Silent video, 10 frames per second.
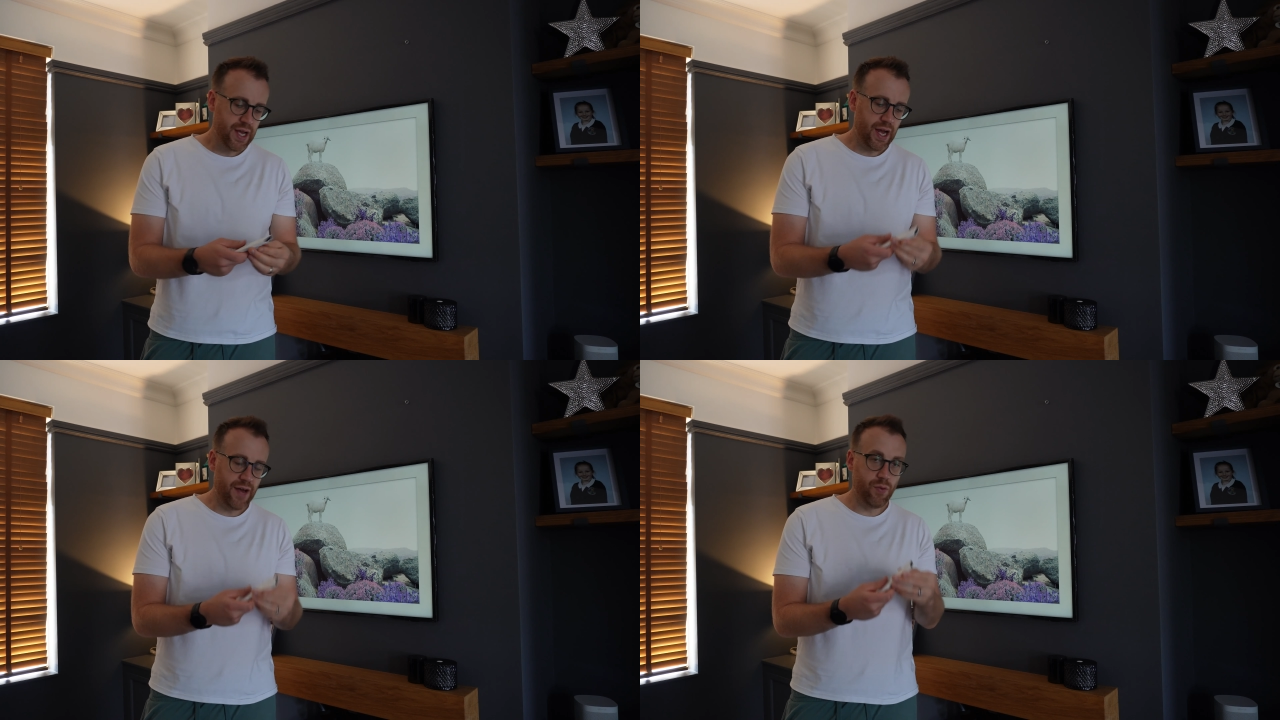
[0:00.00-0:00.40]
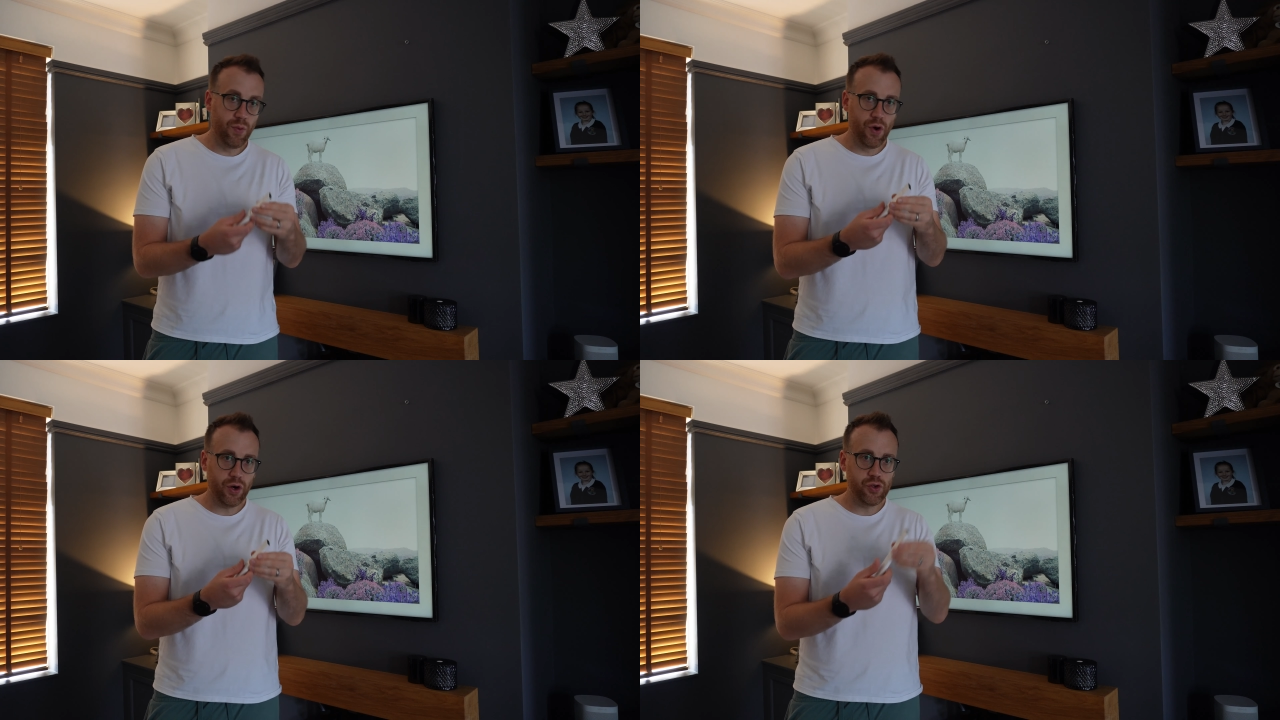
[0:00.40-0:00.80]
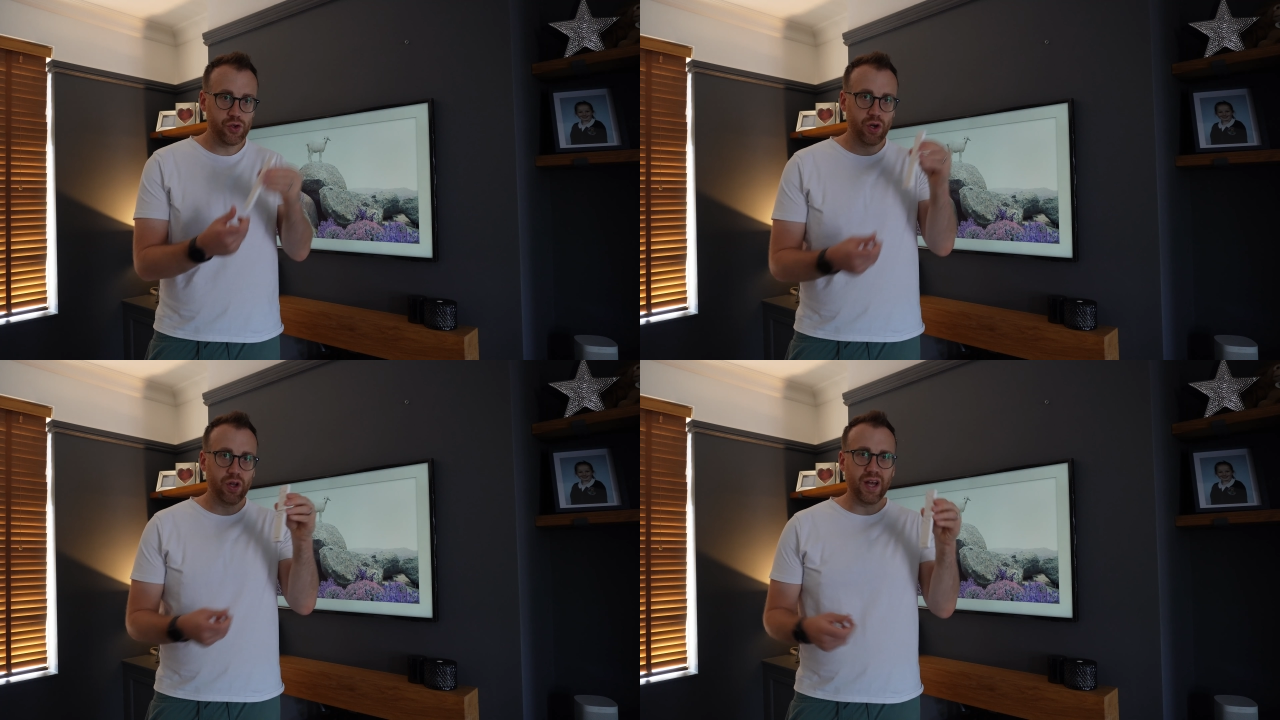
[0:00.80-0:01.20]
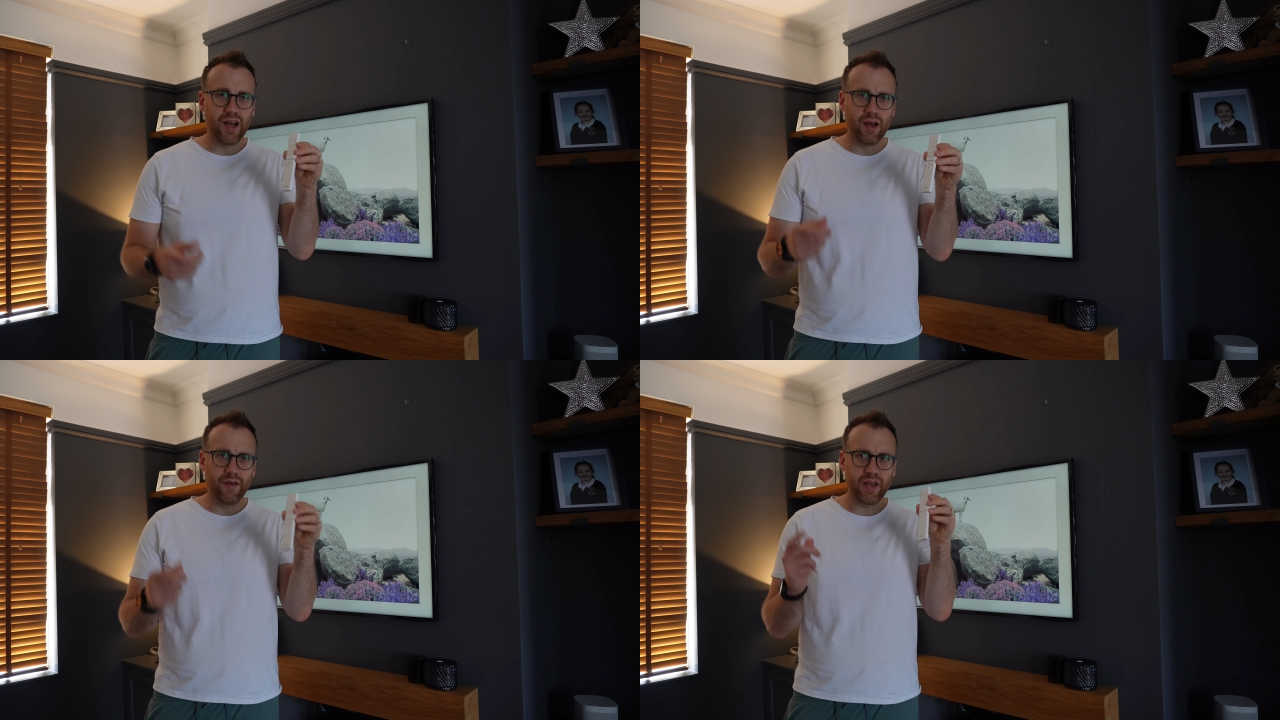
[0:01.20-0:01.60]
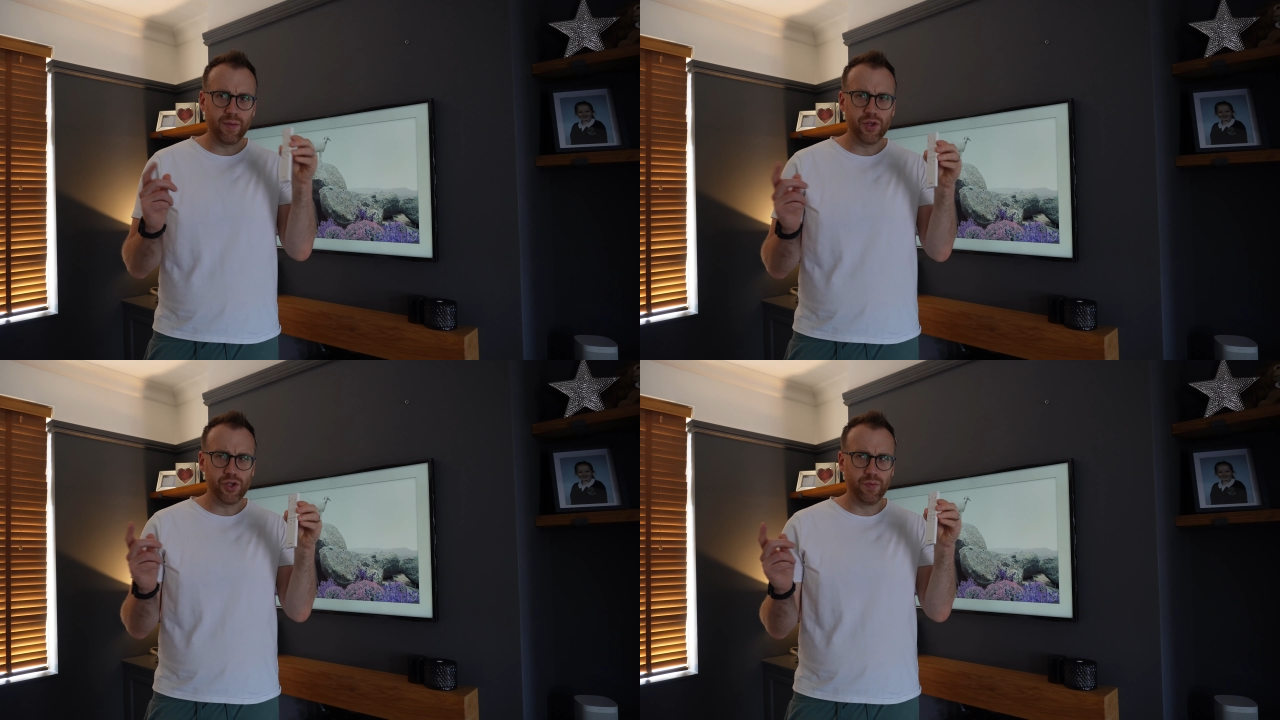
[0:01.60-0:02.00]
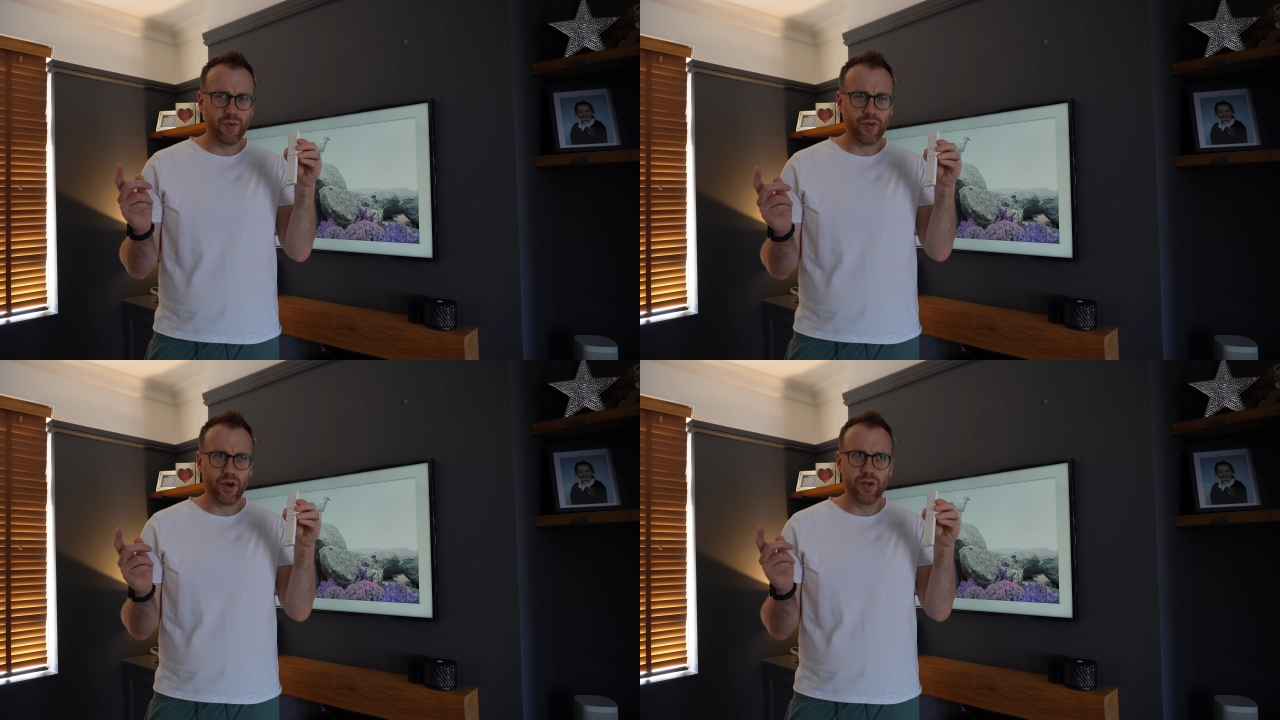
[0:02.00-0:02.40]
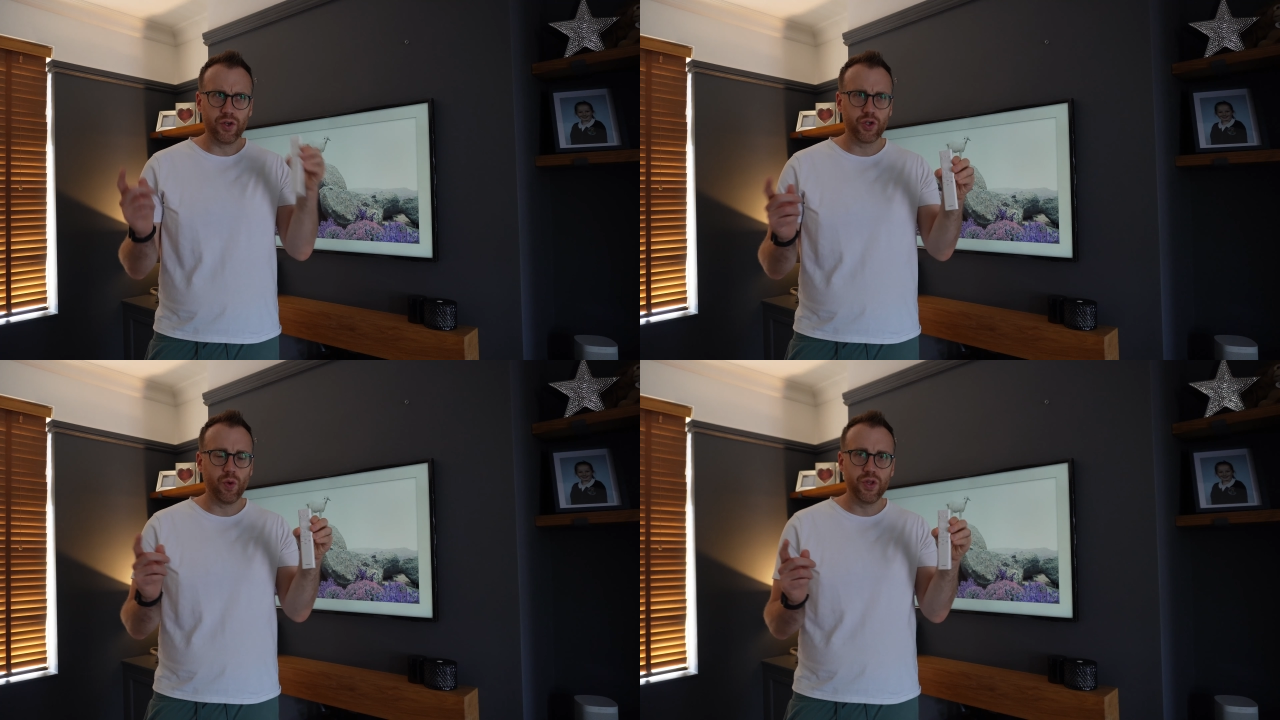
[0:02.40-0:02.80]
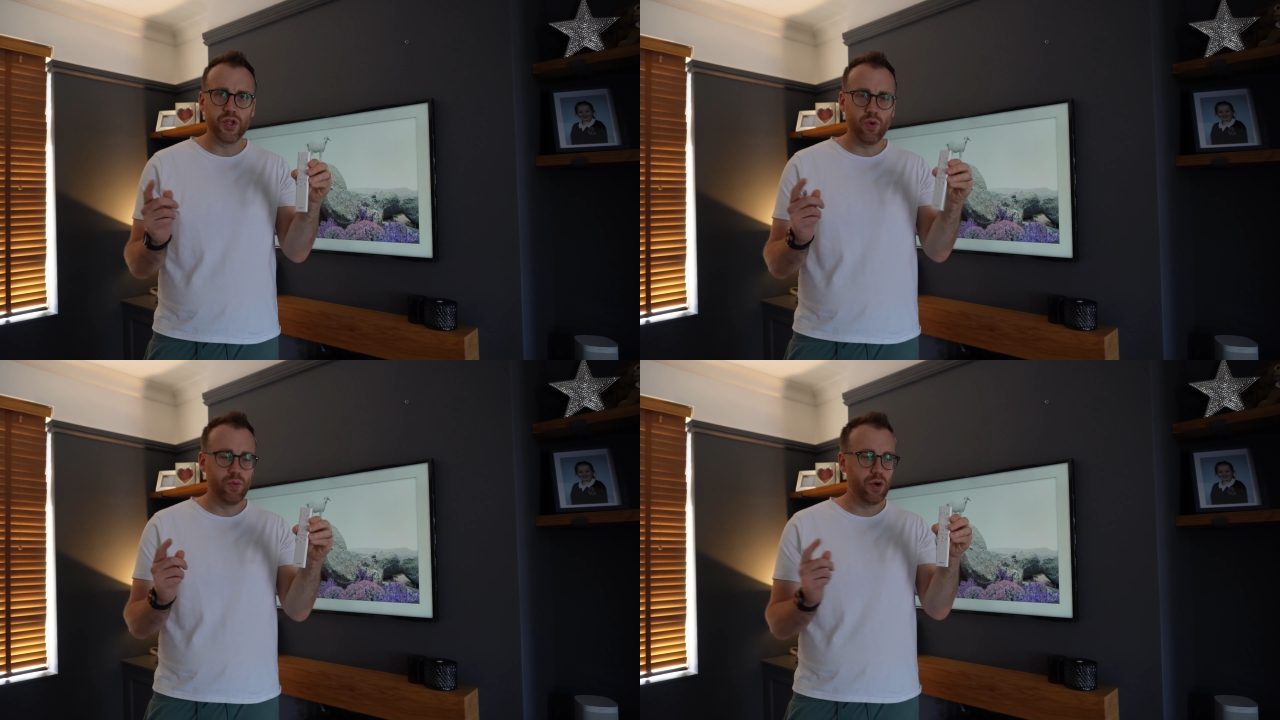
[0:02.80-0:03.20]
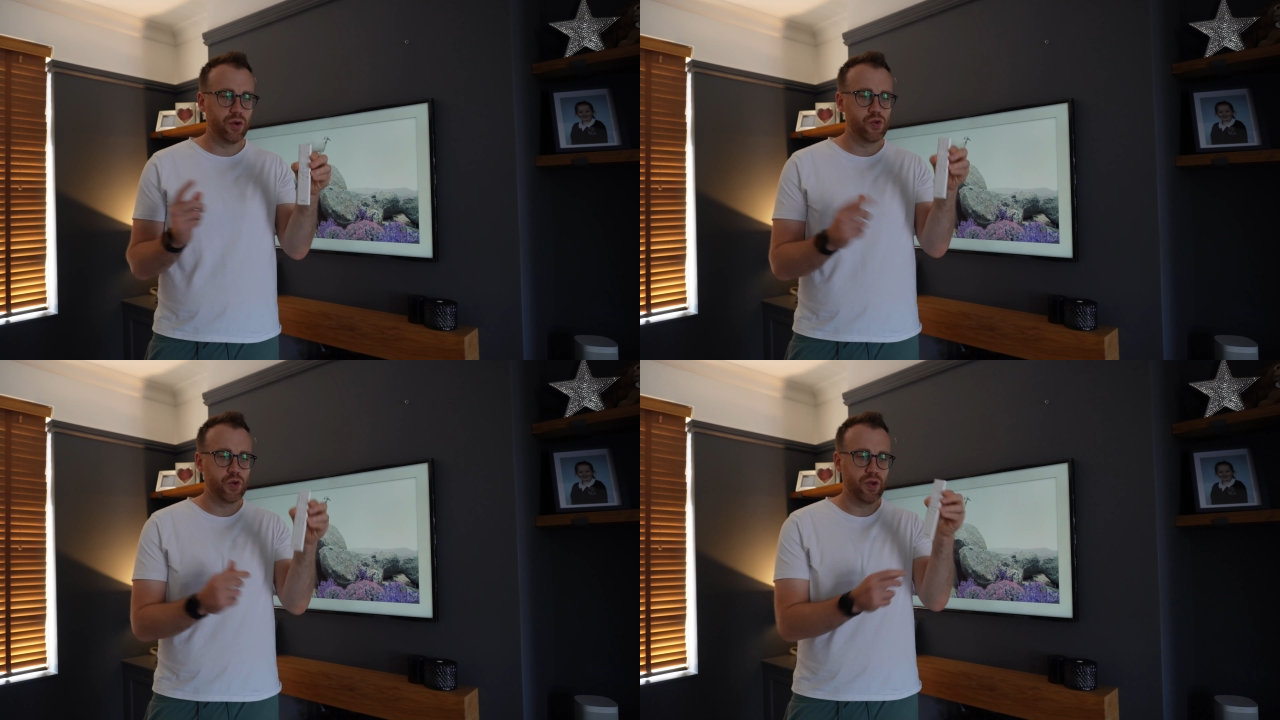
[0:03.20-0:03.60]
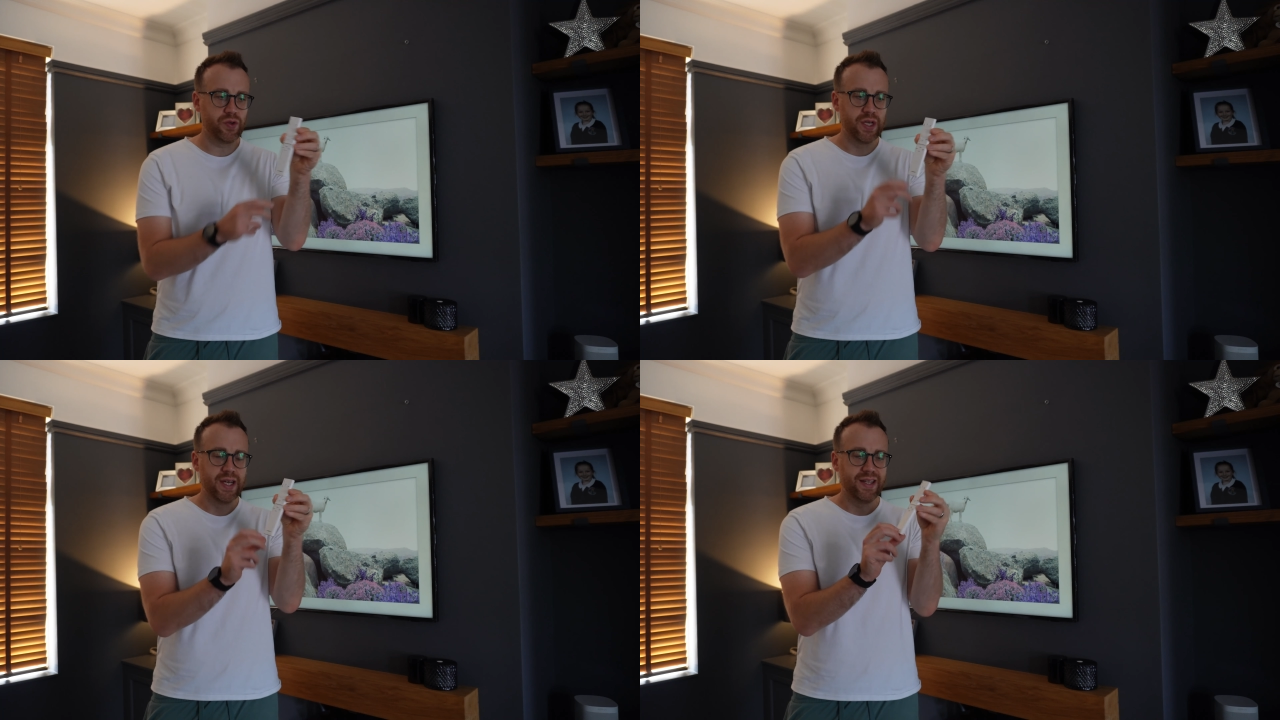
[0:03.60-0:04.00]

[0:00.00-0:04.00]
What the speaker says: The remote control, I think I mentioned before, it does come with two remote controls.